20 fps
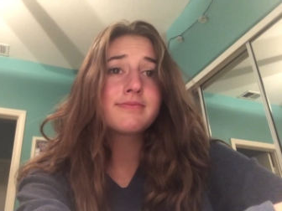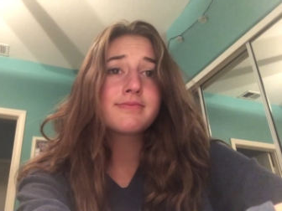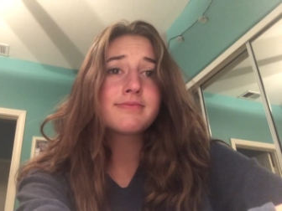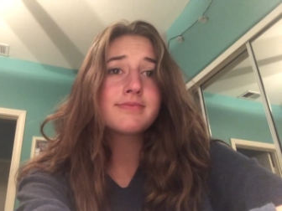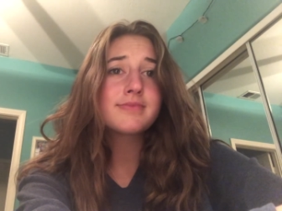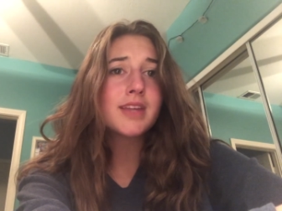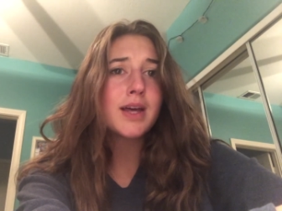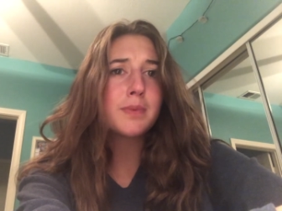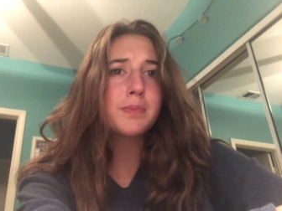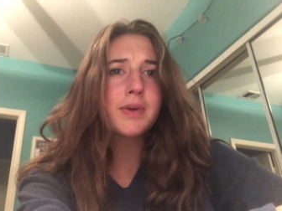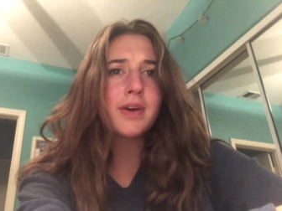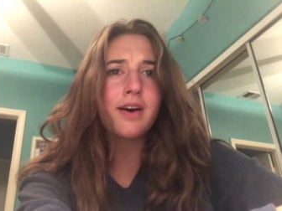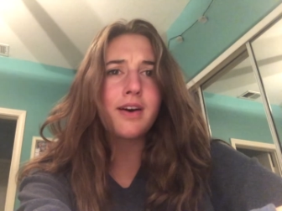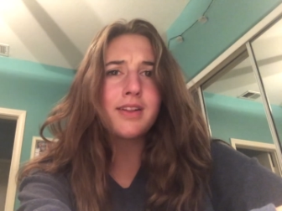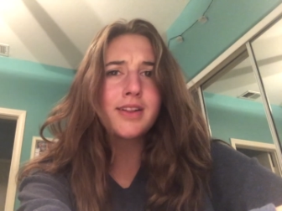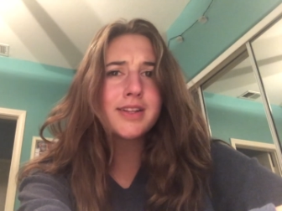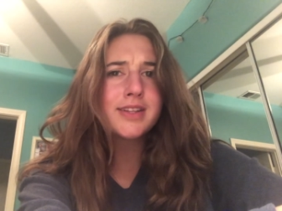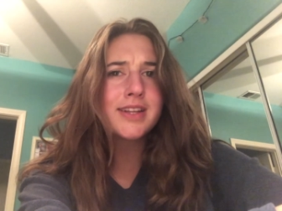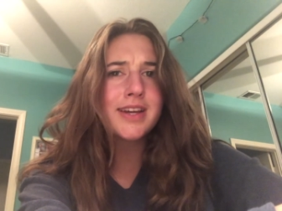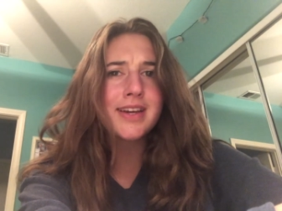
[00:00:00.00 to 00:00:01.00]
happy
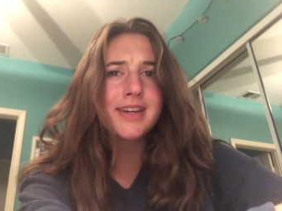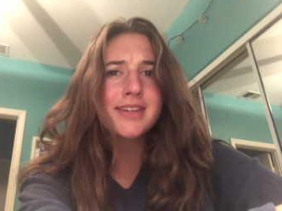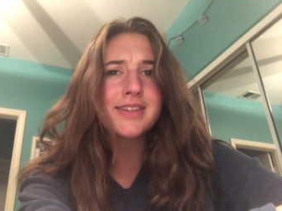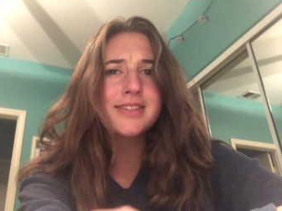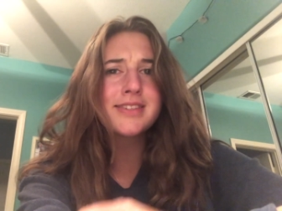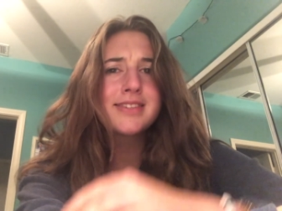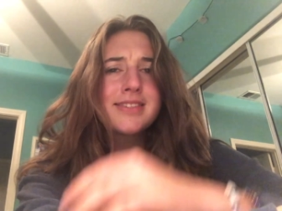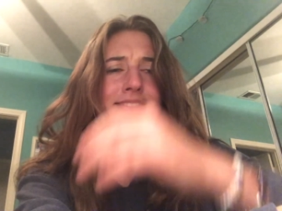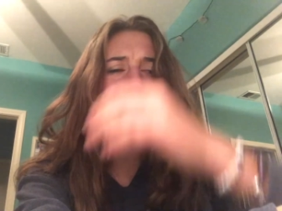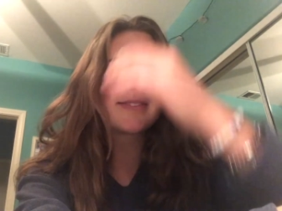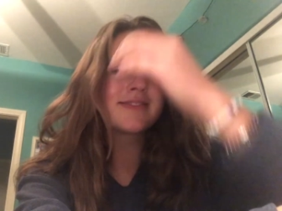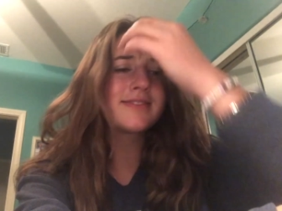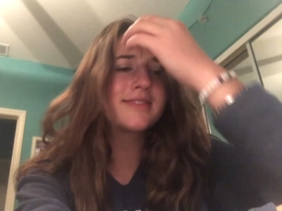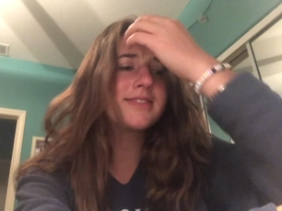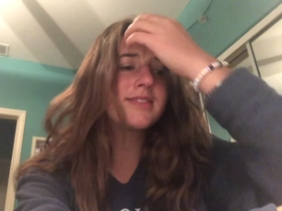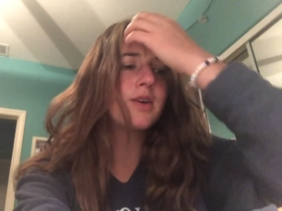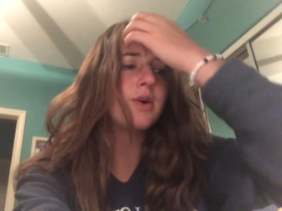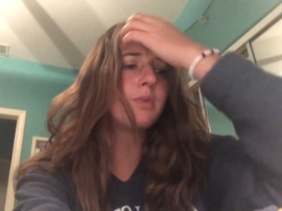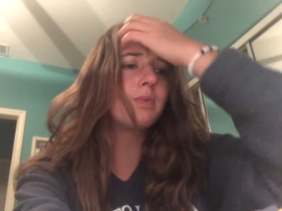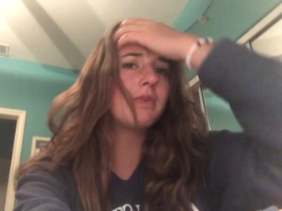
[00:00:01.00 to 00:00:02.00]
holidays.
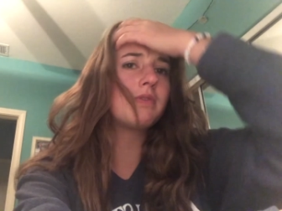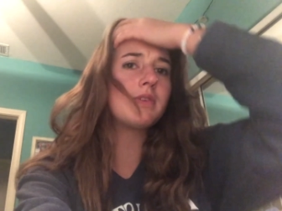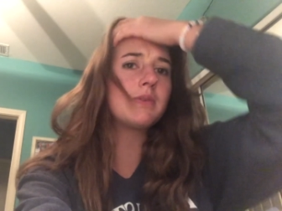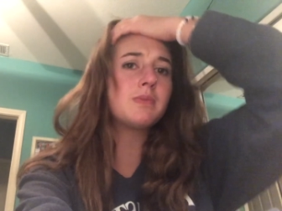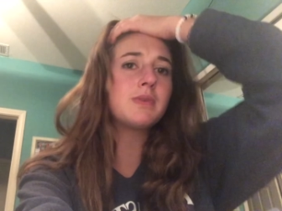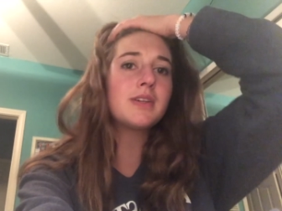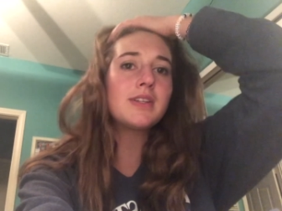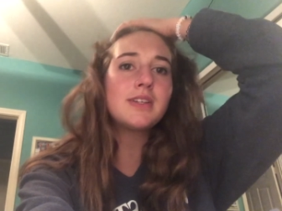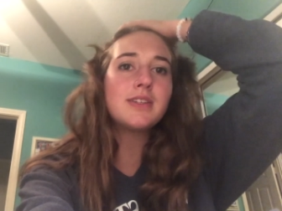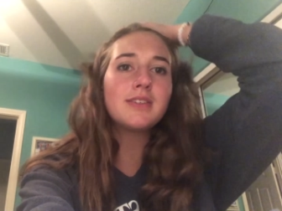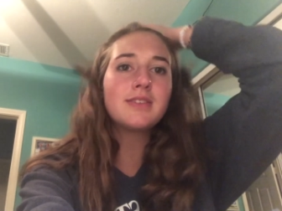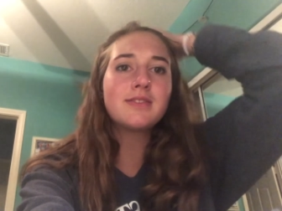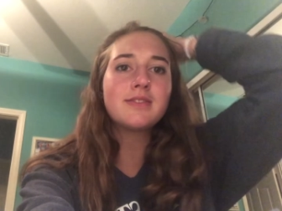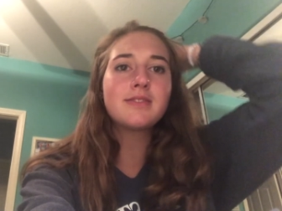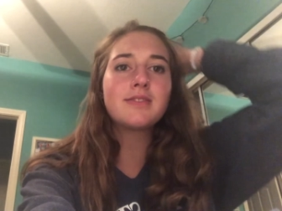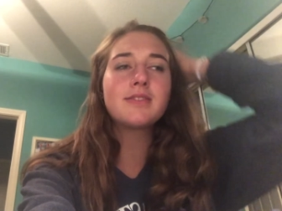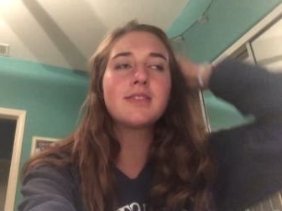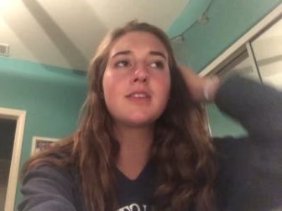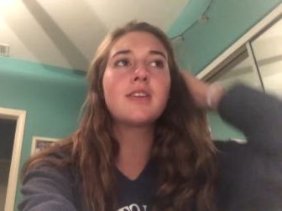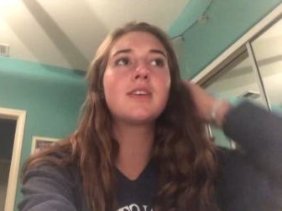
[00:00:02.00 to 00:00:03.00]
Hope everybody
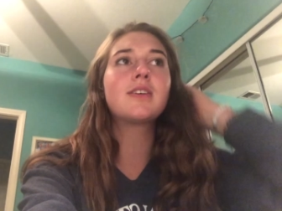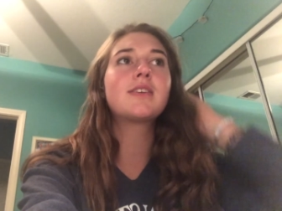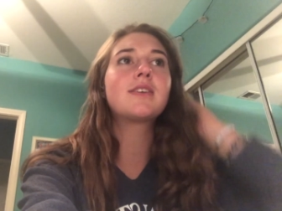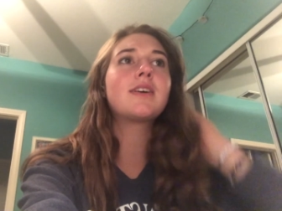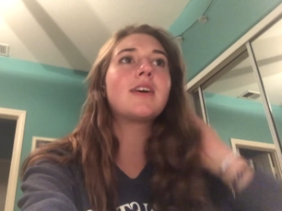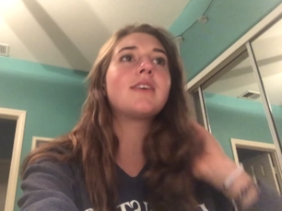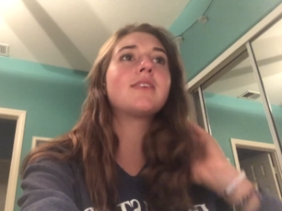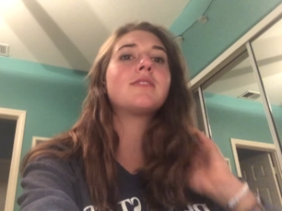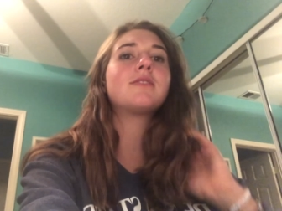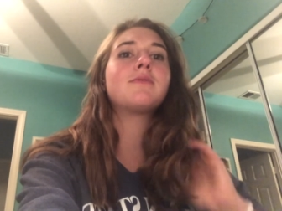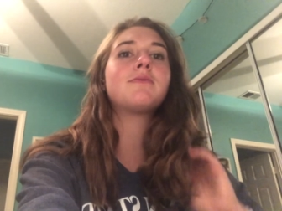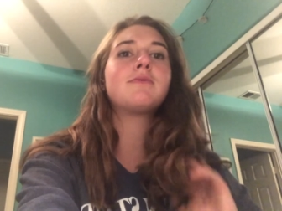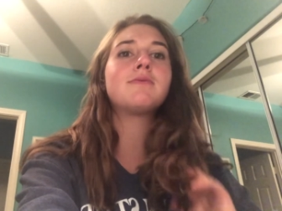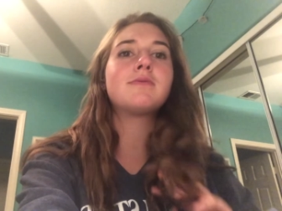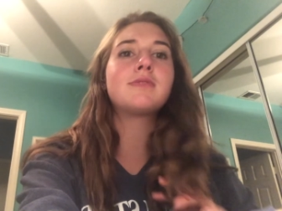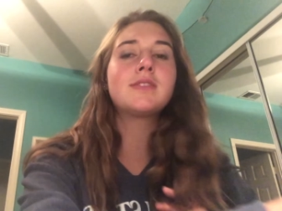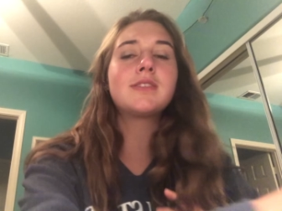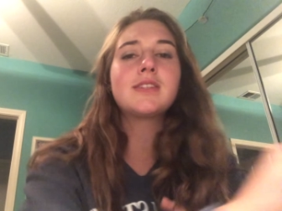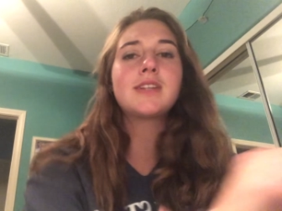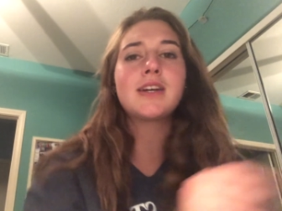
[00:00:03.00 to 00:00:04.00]
has some
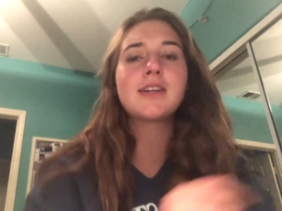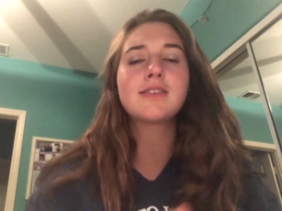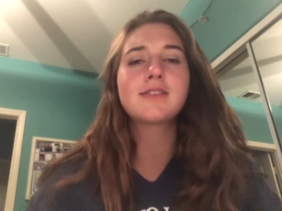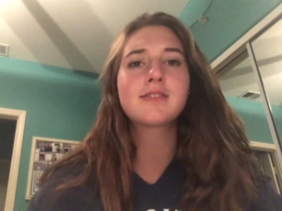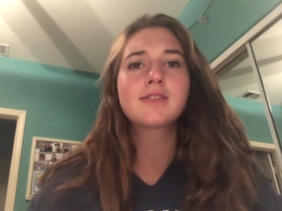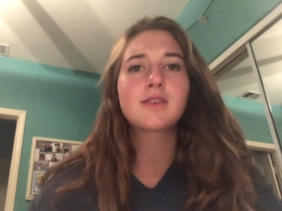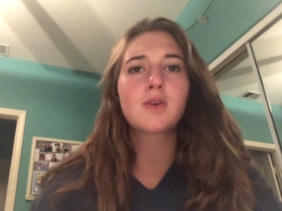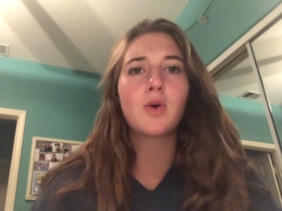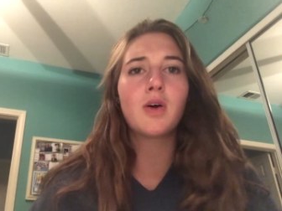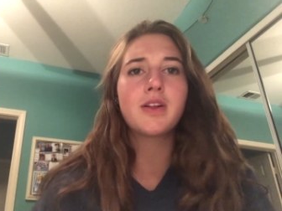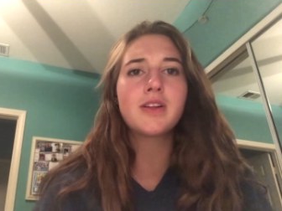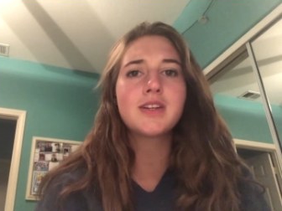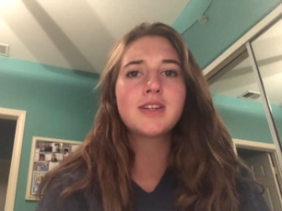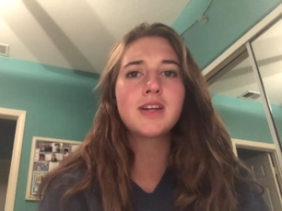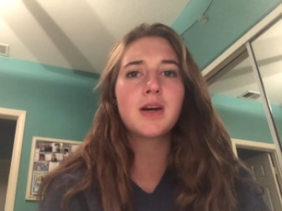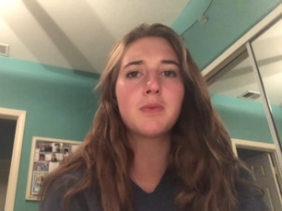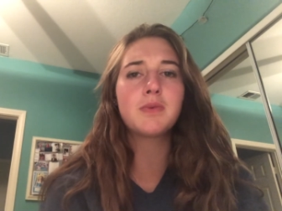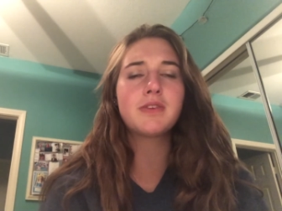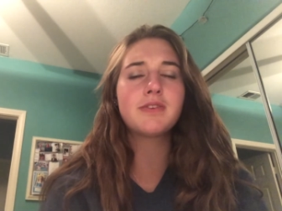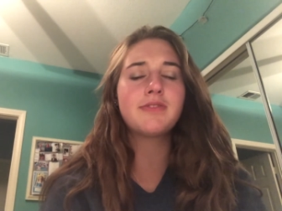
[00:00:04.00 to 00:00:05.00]
nice quality
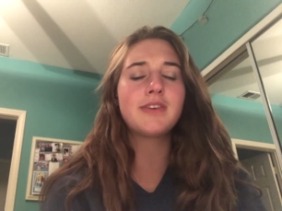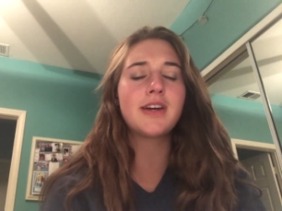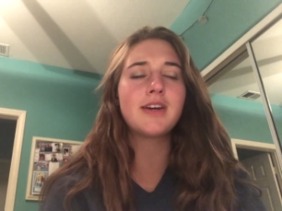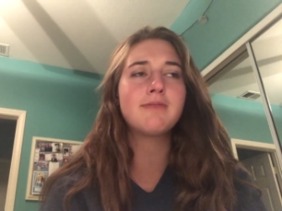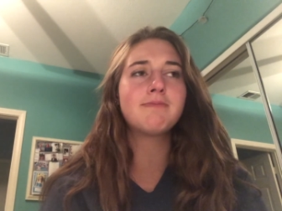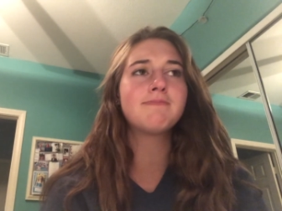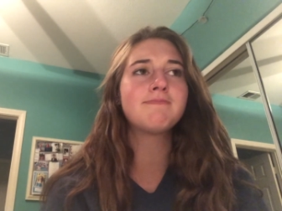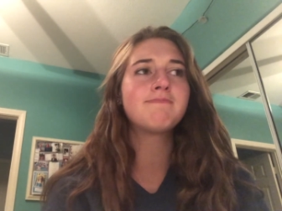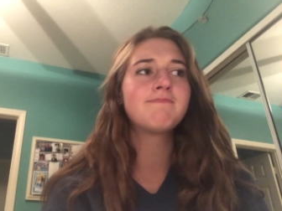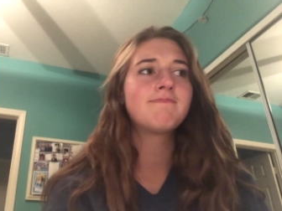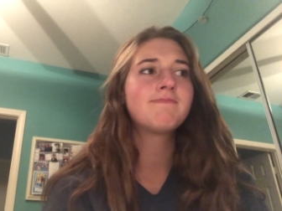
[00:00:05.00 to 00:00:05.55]
time with the fam.